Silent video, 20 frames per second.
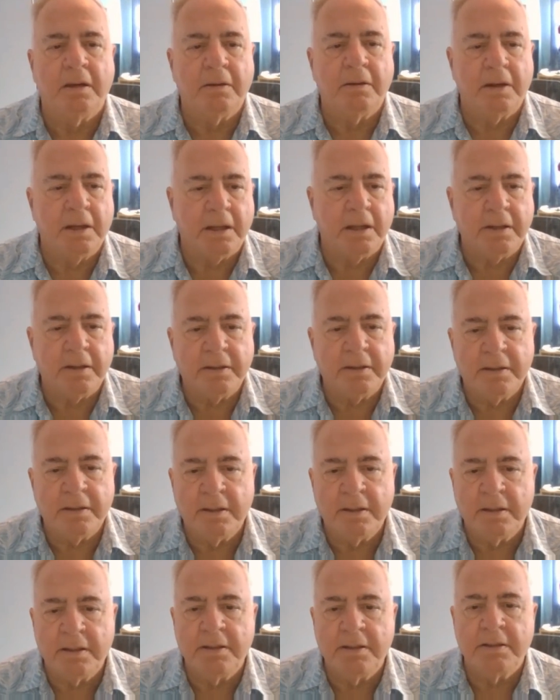All right.
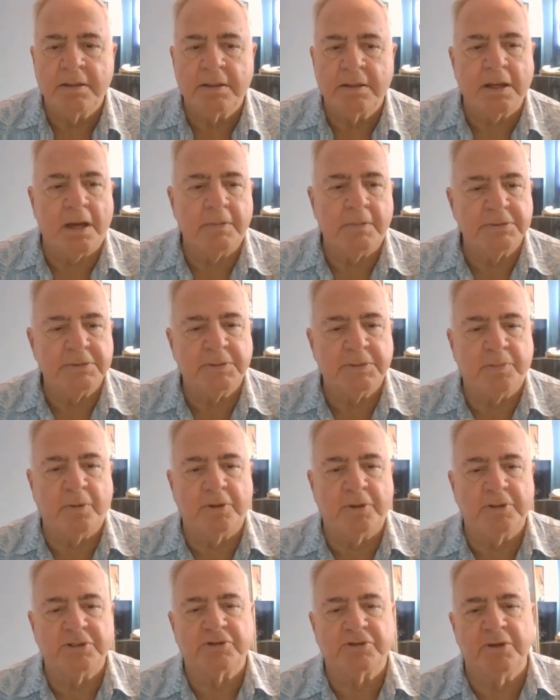Kamala
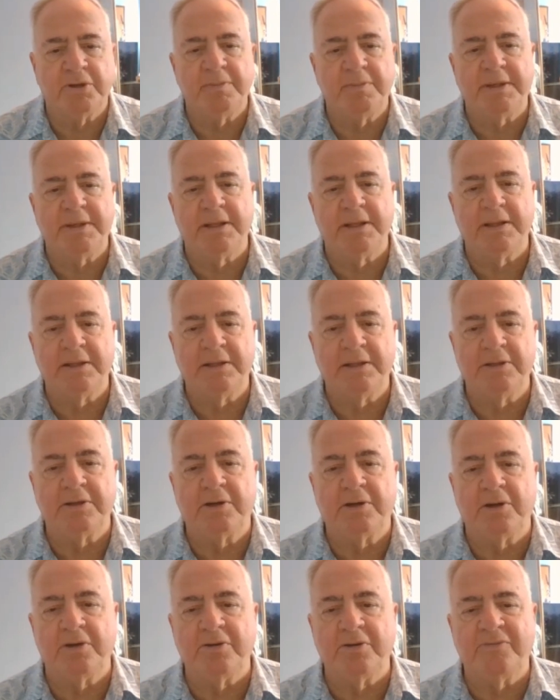supporters screaming in little
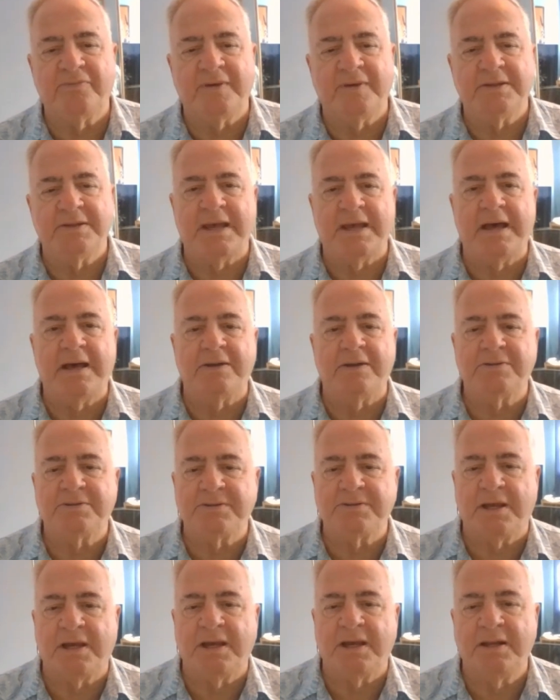girl's face
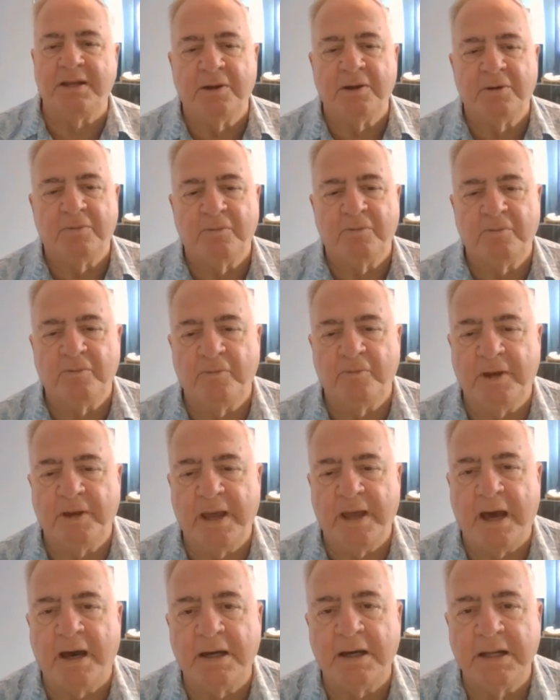outside
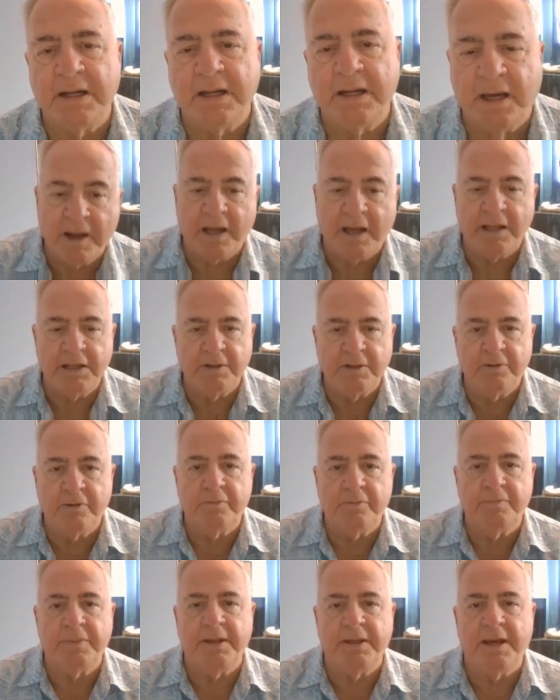reality rally
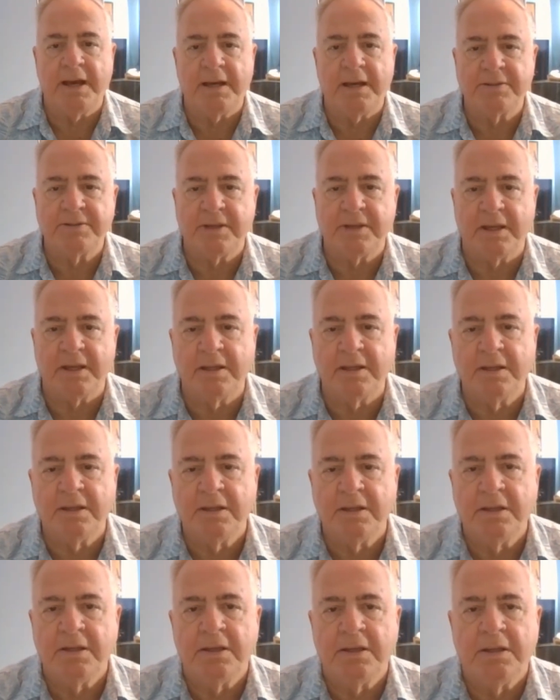with Beyonce.
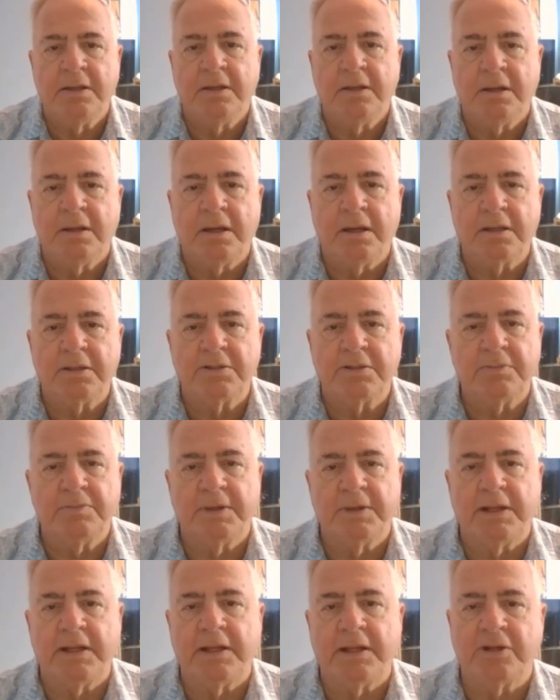I guess you
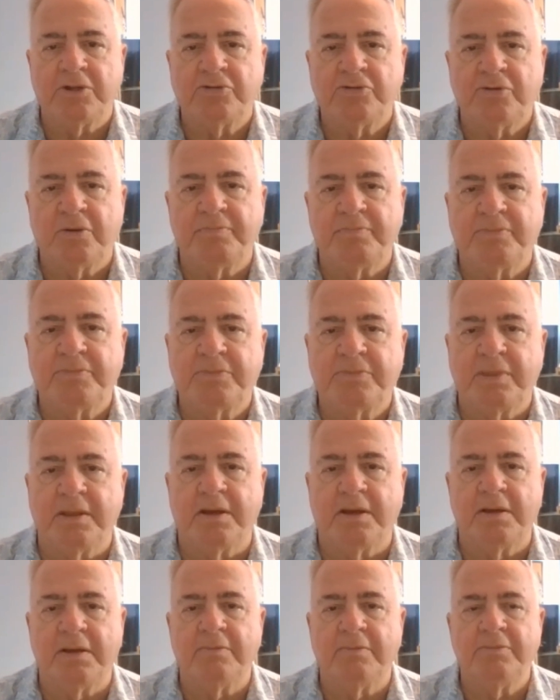might have had a Trump
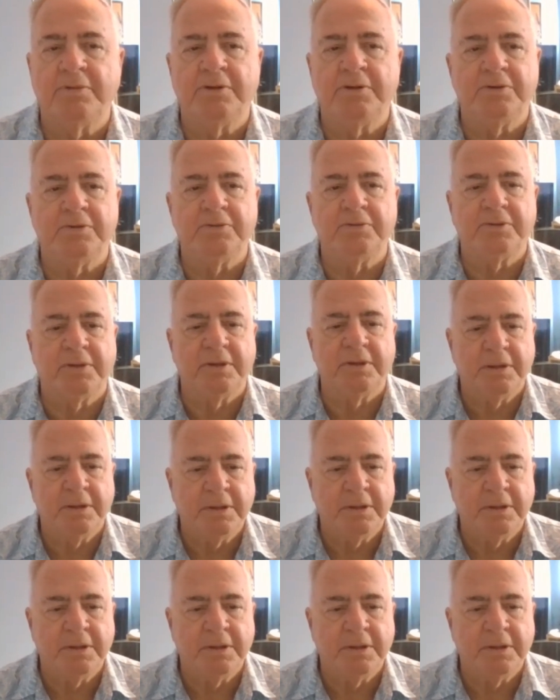thing on. Who knows?